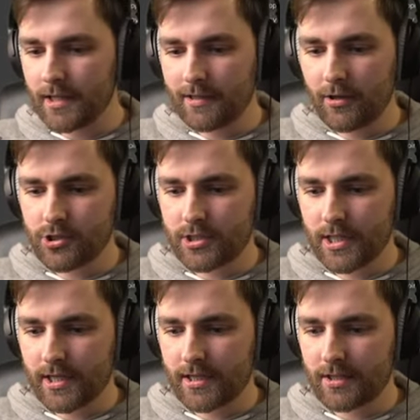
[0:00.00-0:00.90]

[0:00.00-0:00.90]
Logitech